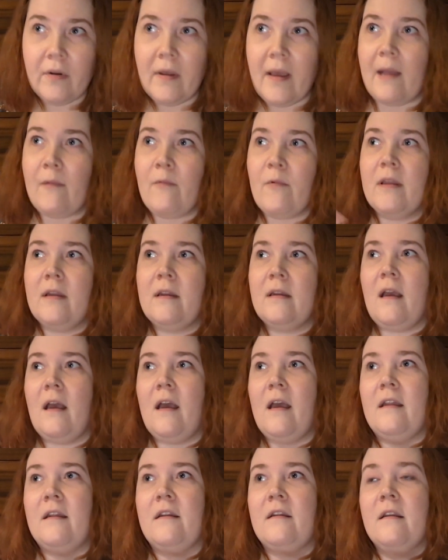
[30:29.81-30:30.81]
I went
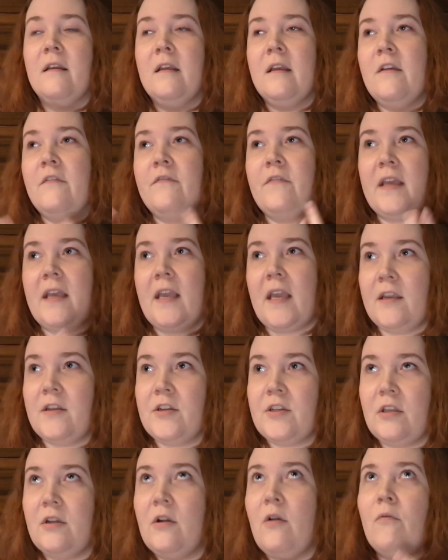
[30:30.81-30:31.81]
on
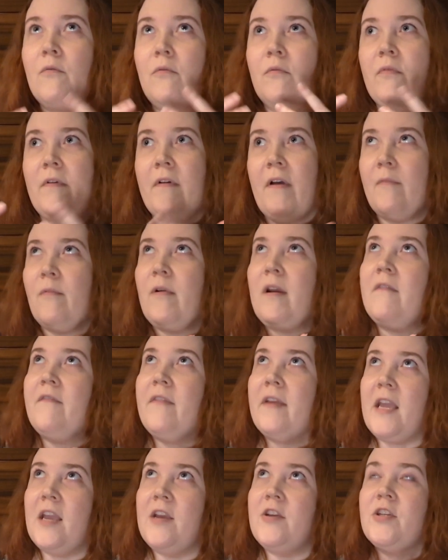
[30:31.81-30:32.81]
vacation, I went on
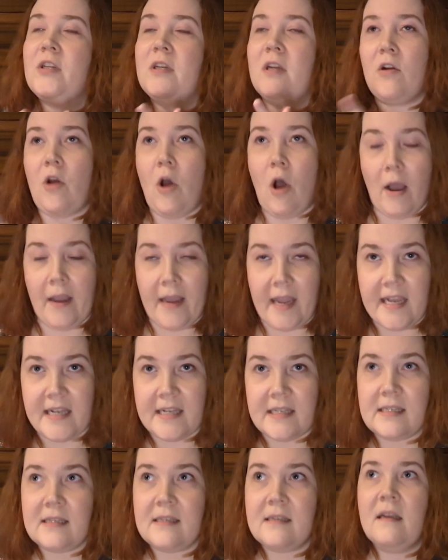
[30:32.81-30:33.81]
vacation in
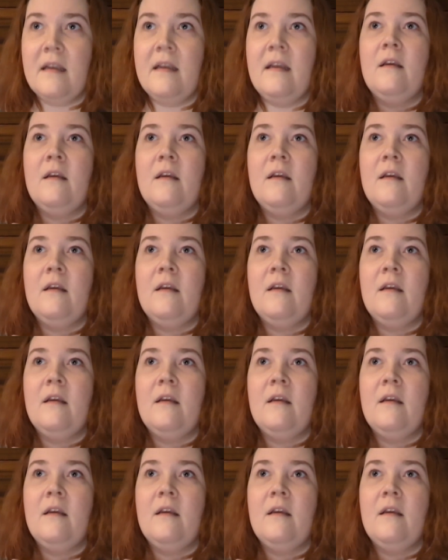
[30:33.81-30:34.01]
August.